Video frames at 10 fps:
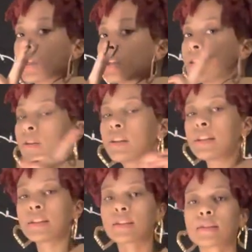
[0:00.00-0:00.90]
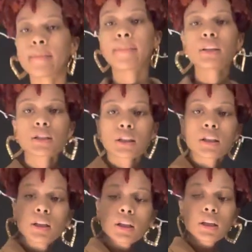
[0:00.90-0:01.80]
so this is the first
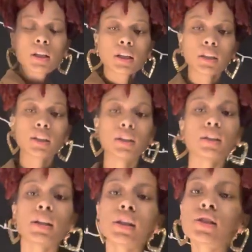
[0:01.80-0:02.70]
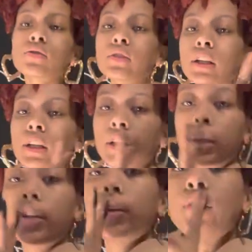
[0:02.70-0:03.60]
look. I think it's really
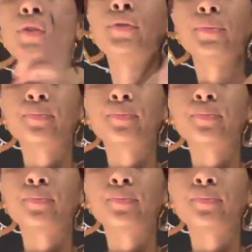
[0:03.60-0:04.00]
cute.